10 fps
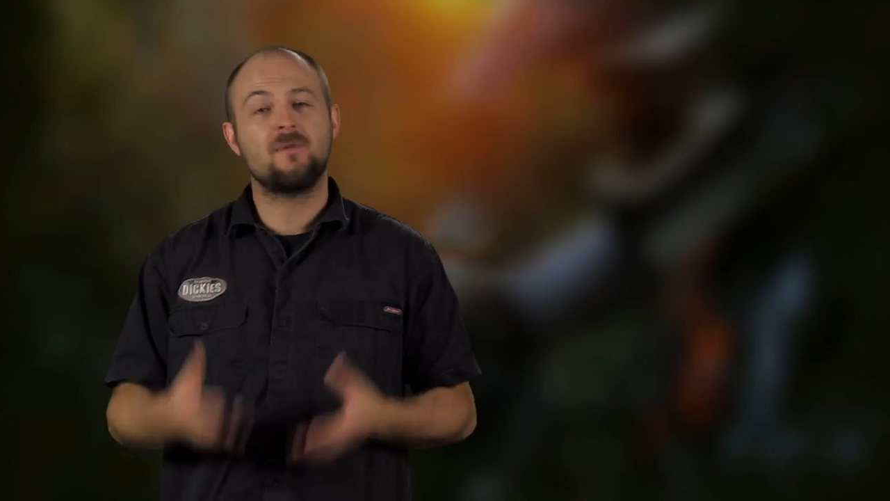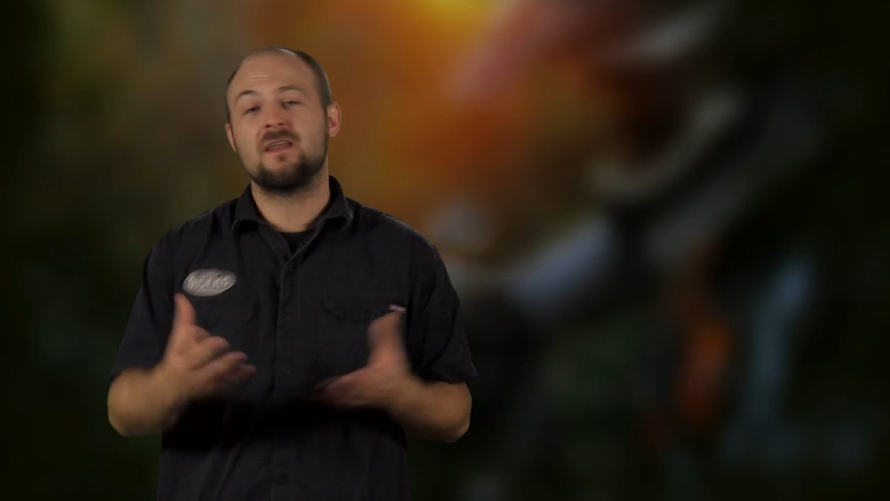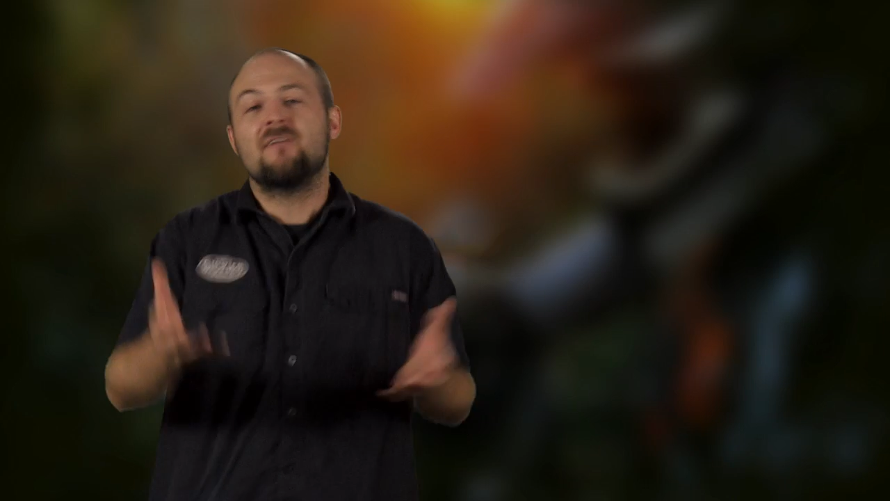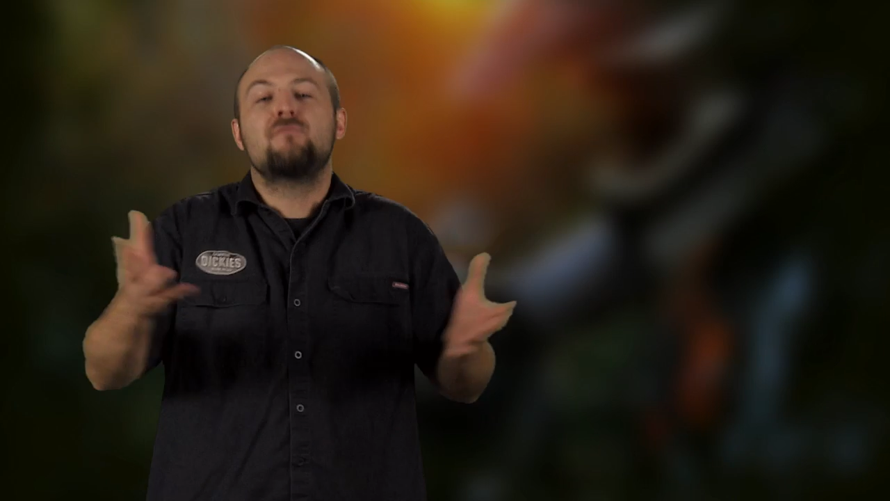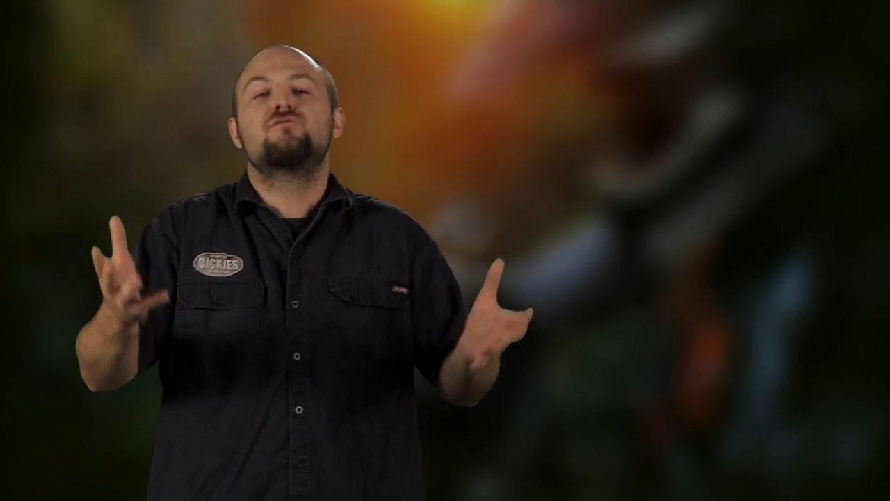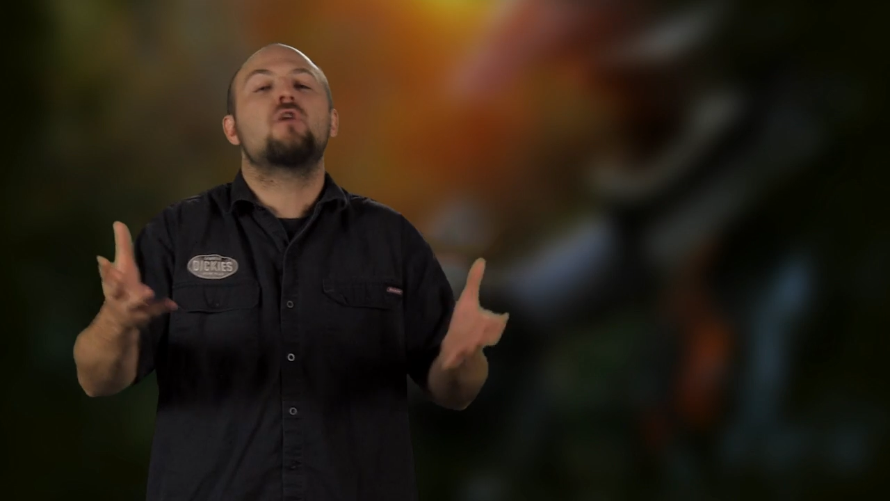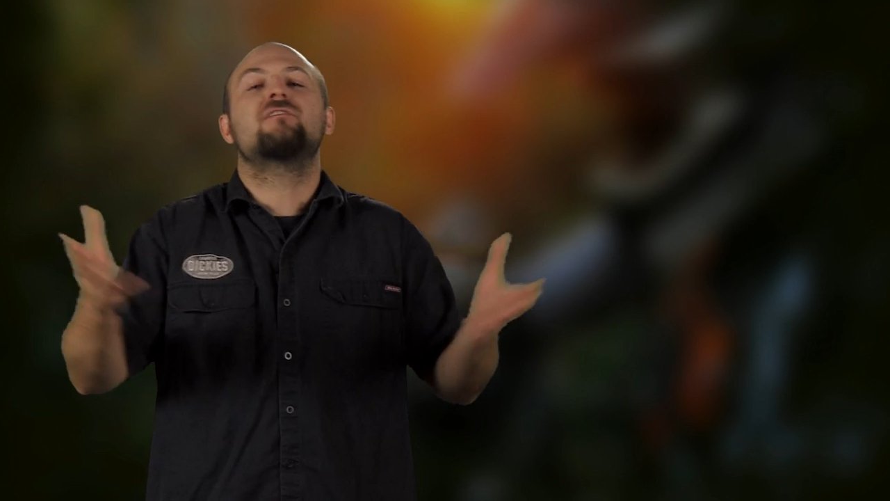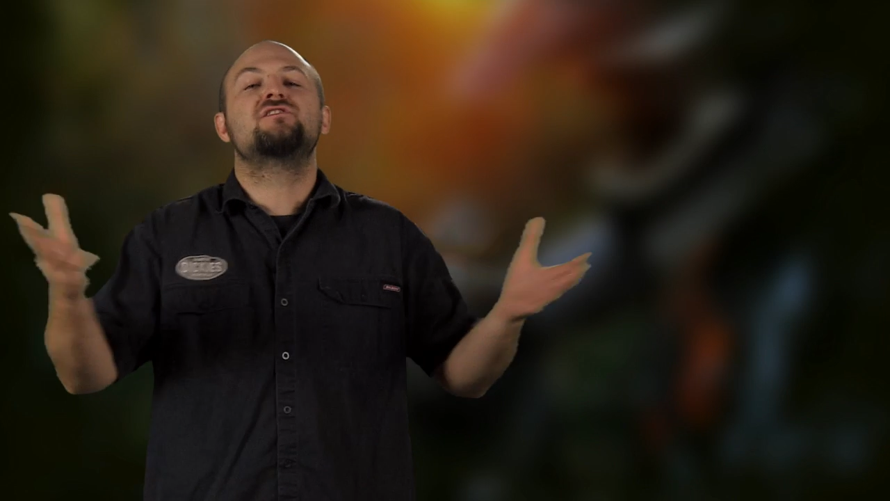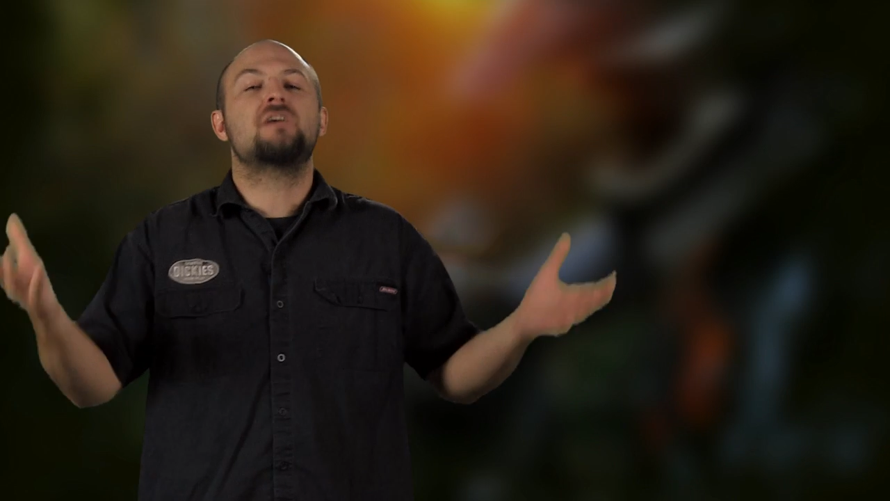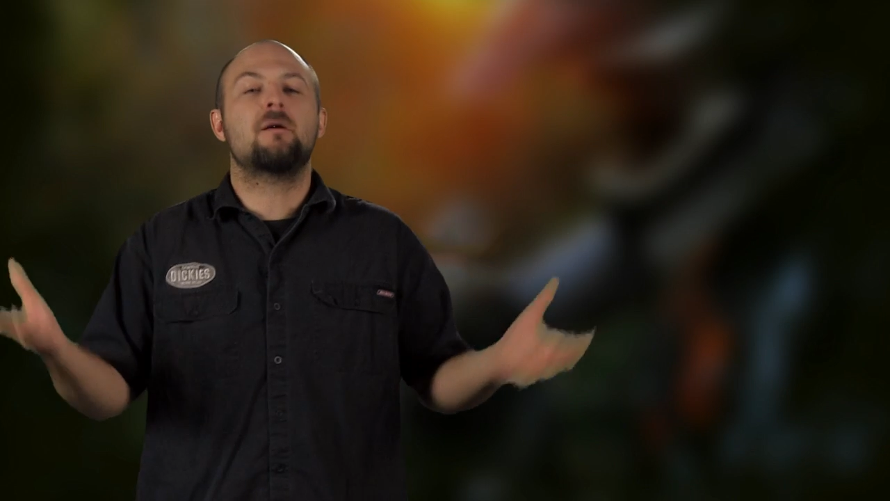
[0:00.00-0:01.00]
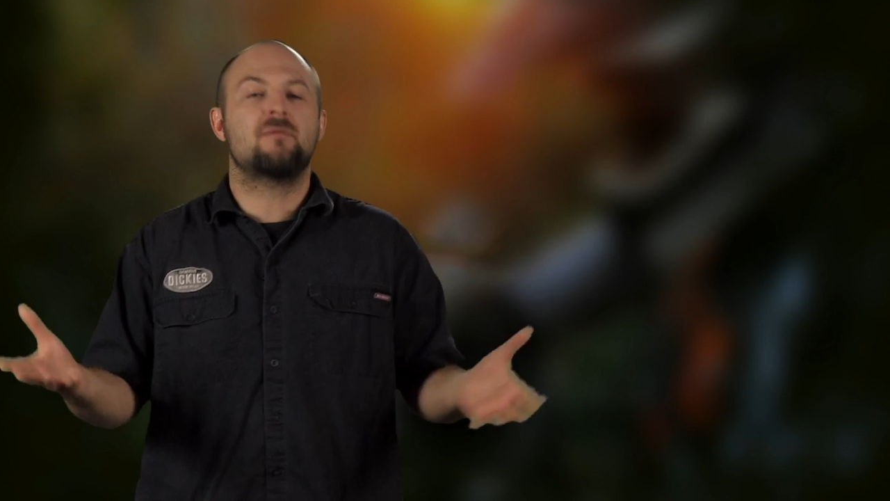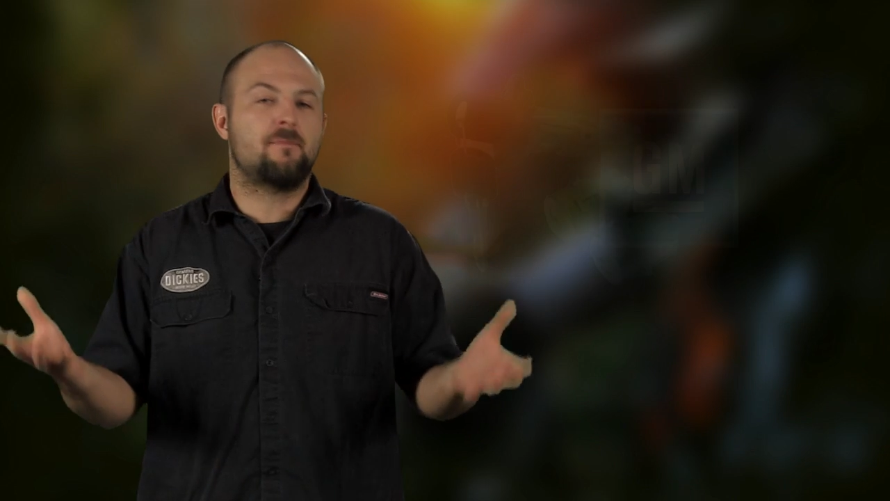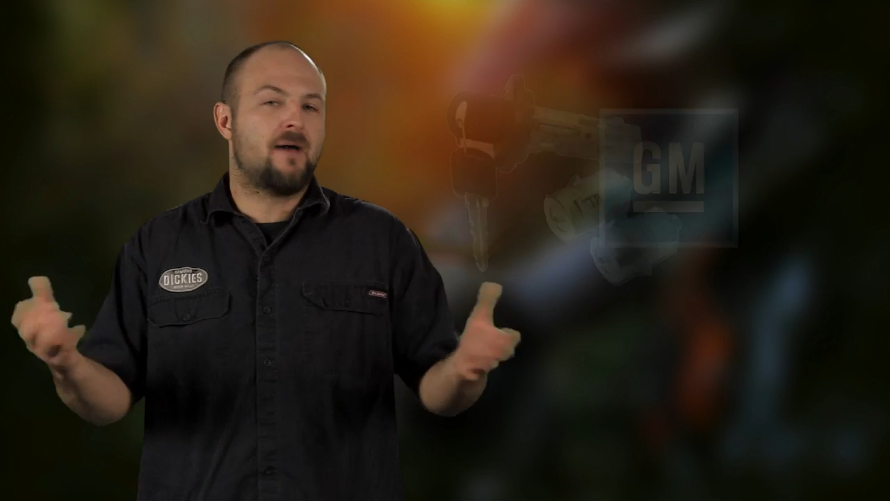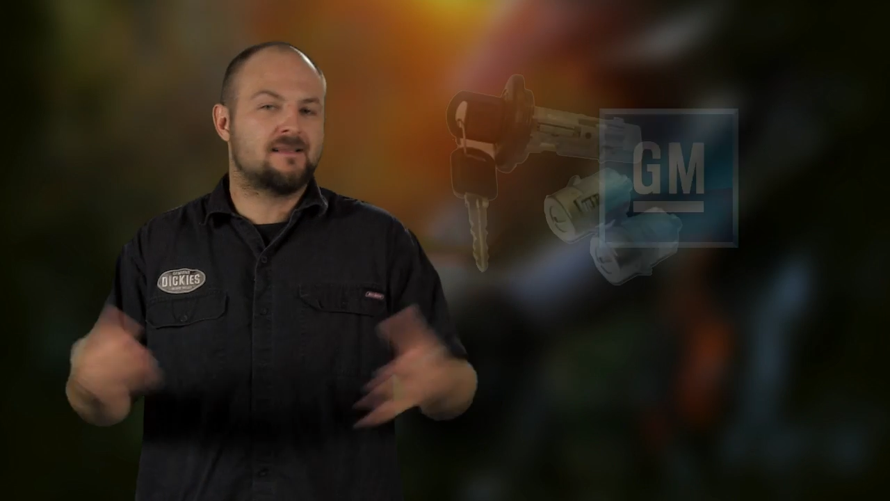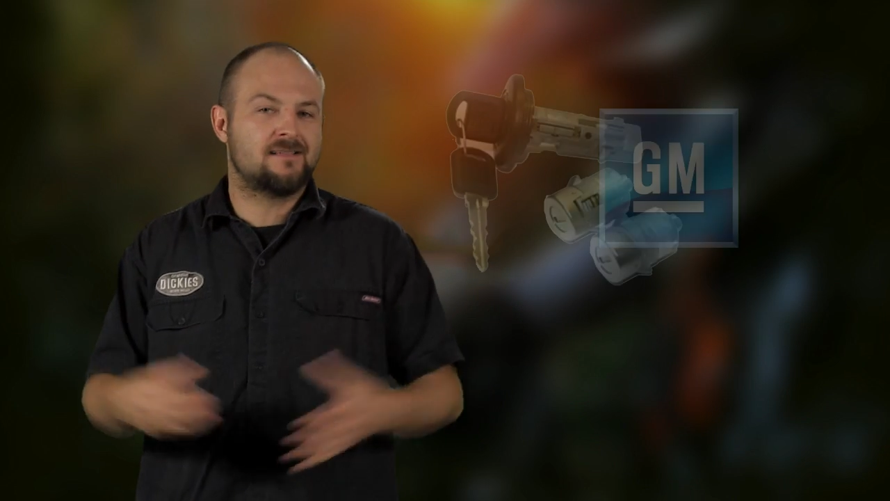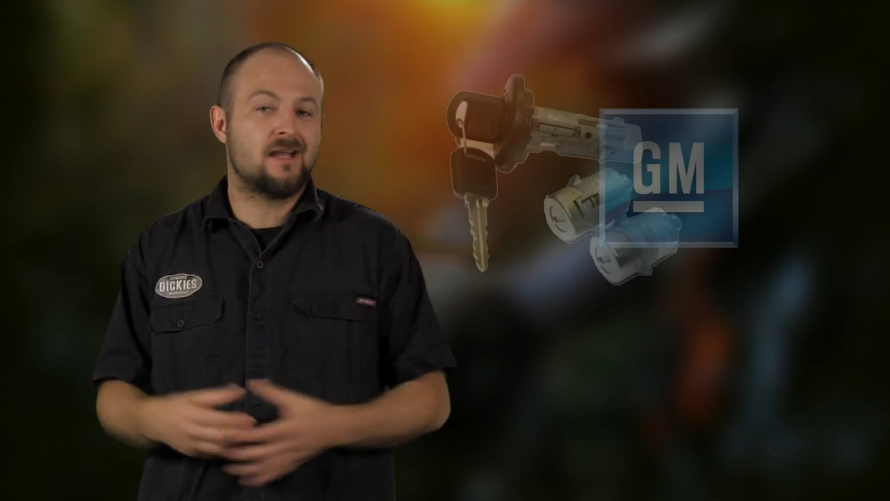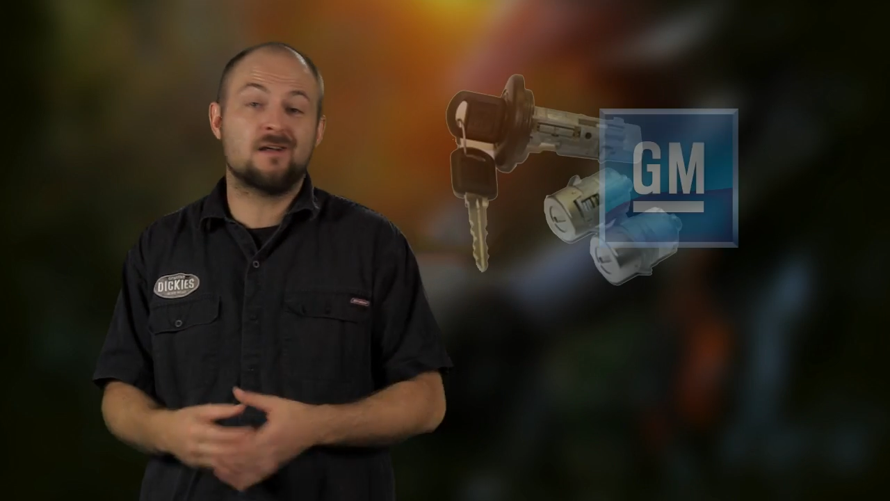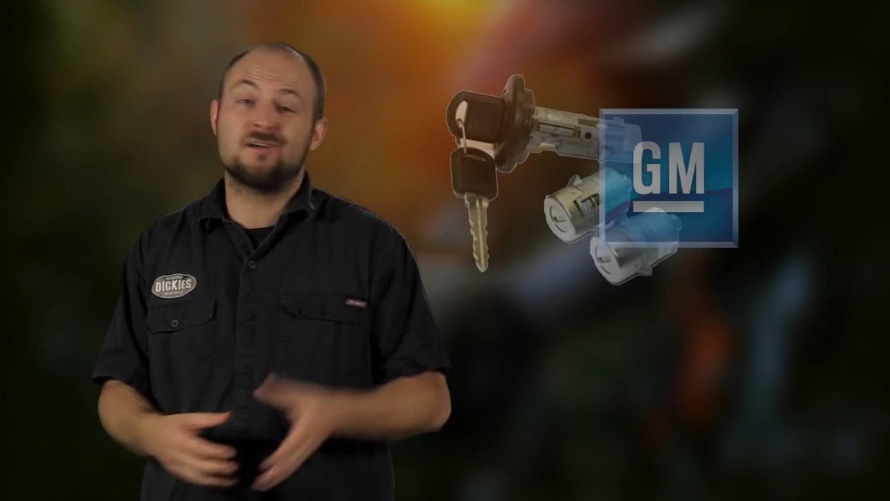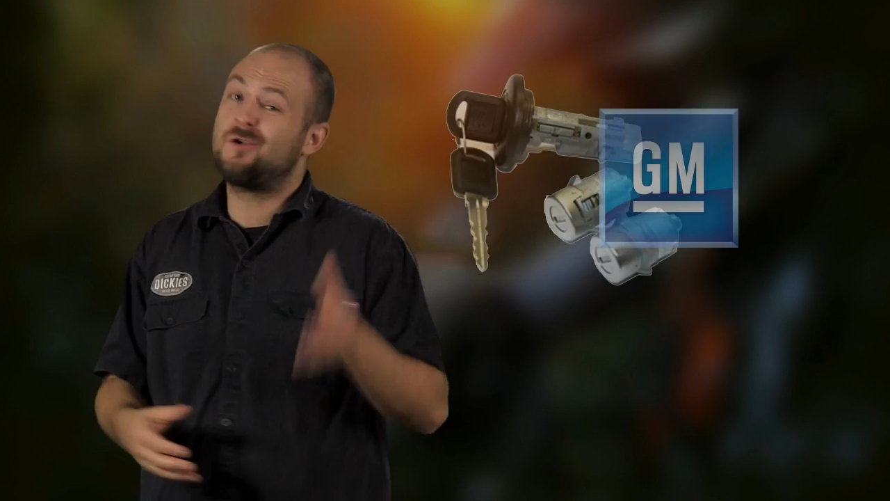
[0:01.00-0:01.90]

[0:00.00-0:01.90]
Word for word: I mean, if you've drove a GM in the past 10 years,